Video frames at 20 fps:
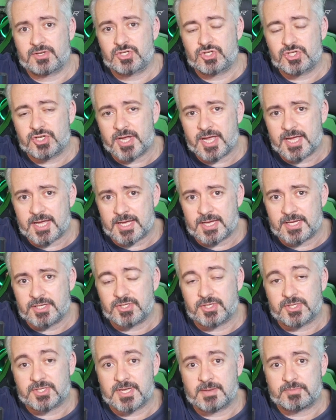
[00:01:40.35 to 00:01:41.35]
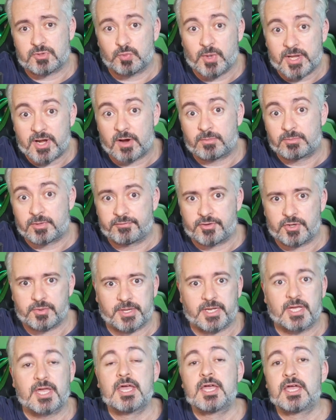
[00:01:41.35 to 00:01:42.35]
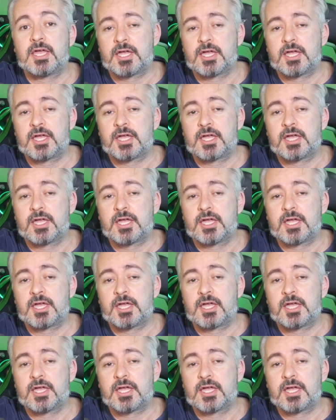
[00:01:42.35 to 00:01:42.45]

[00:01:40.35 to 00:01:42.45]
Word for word: to change except when I'm reviewing